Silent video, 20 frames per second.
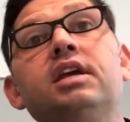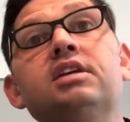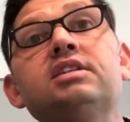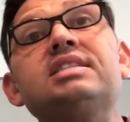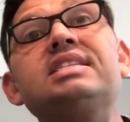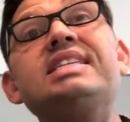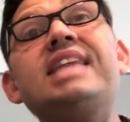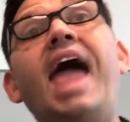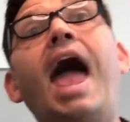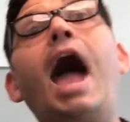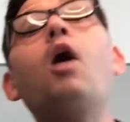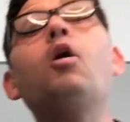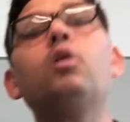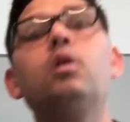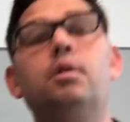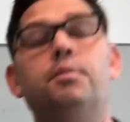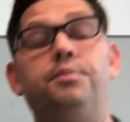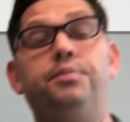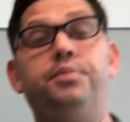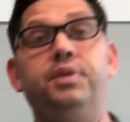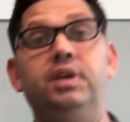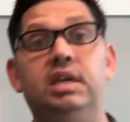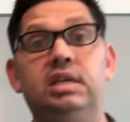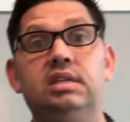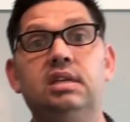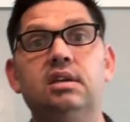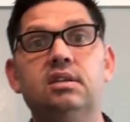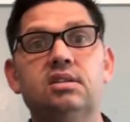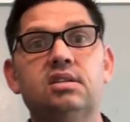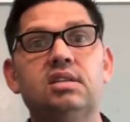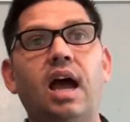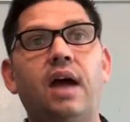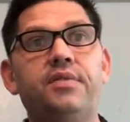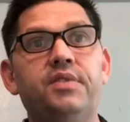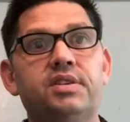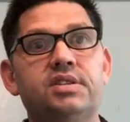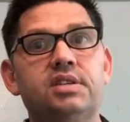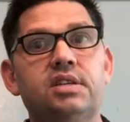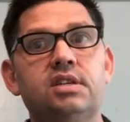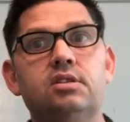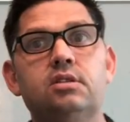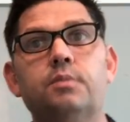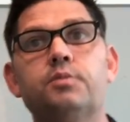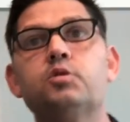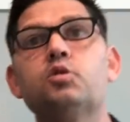is now complete inside the system.